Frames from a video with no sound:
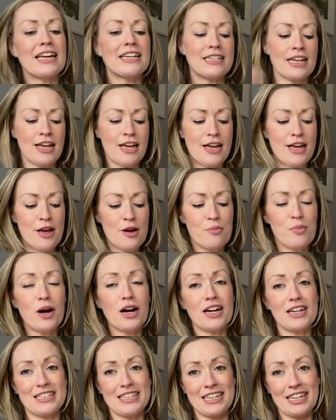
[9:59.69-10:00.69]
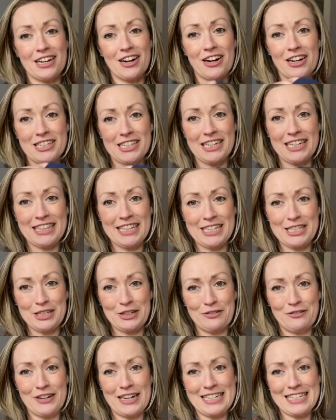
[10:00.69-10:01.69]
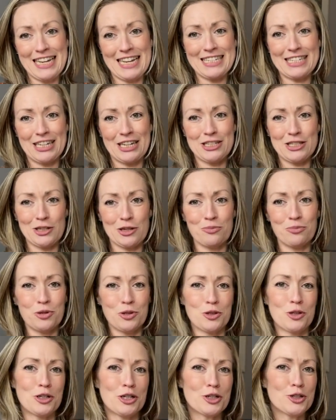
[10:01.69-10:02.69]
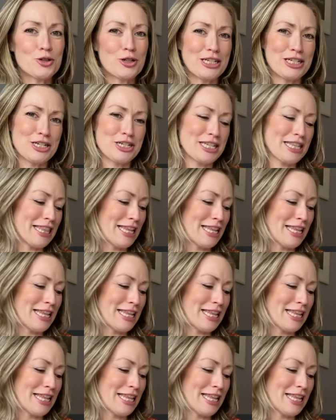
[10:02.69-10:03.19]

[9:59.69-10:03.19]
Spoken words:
And pockets in a cardigan like this are fantastic because you can put all your treasures